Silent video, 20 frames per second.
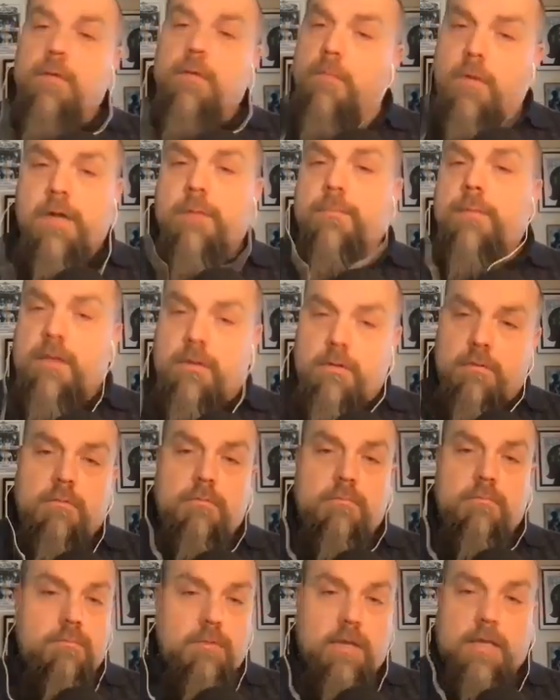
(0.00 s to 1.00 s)
They want to make
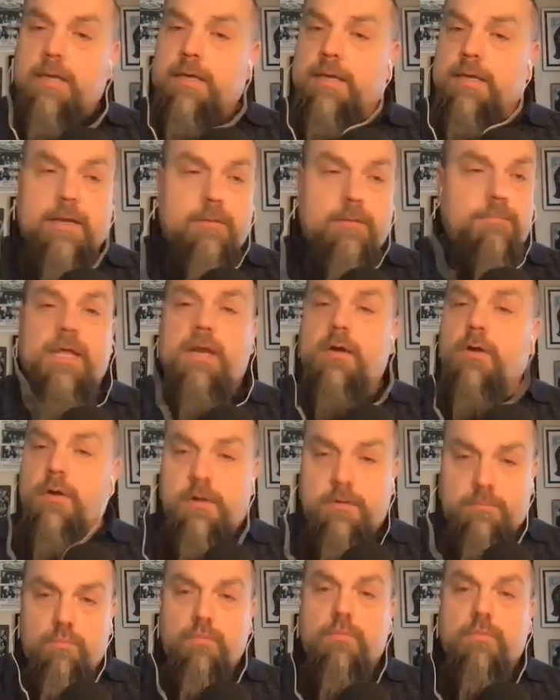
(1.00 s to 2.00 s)
you like get better
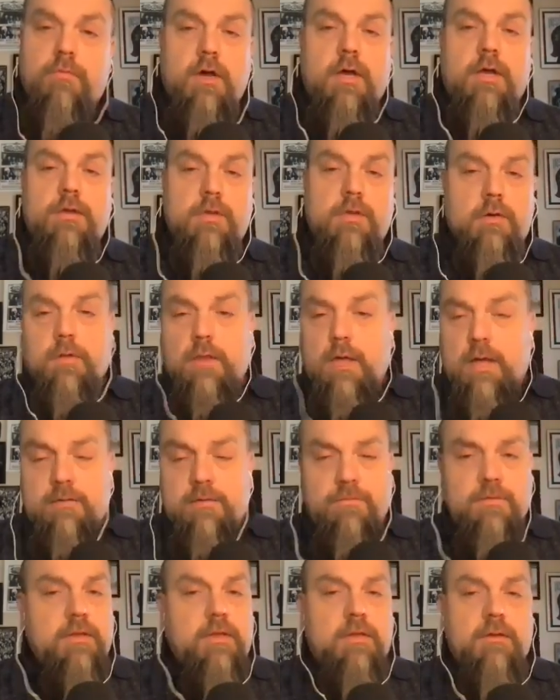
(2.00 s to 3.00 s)
and move on in your
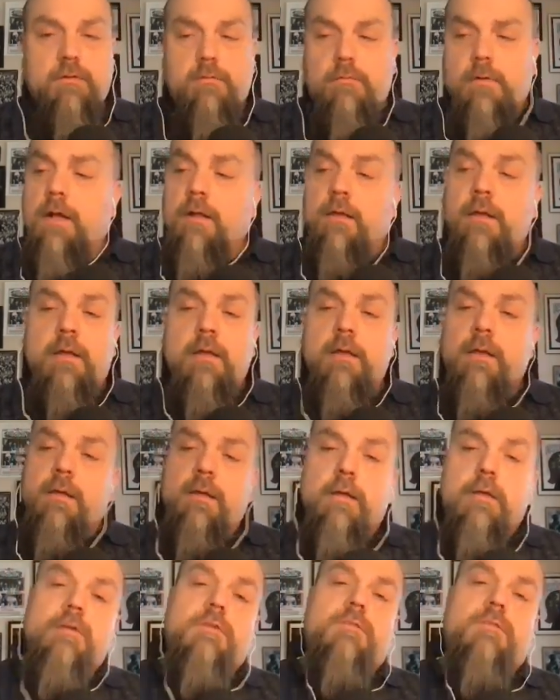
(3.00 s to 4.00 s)
life, and they do well.
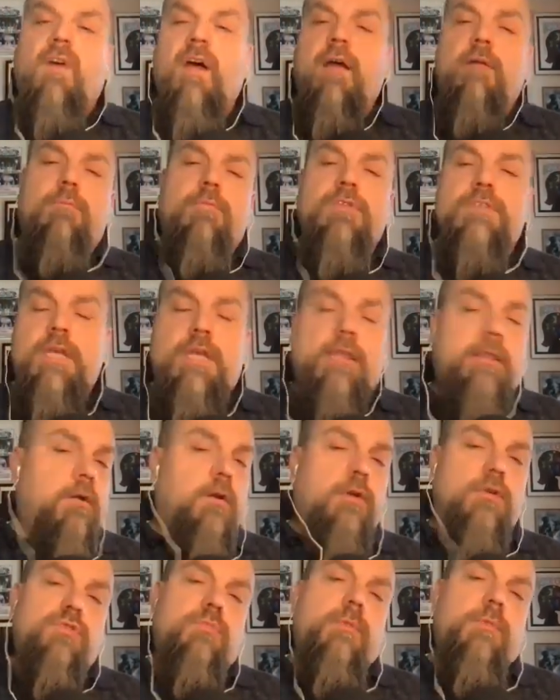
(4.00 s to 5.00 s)
There's 5%
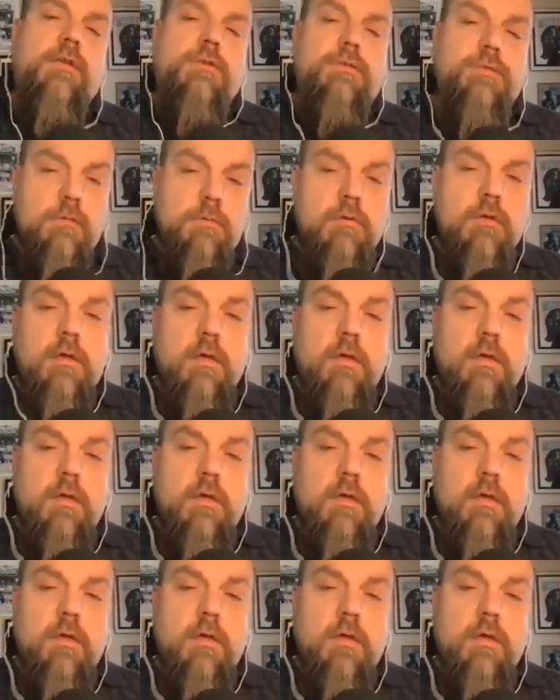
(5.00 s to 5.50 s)
that are schmucks,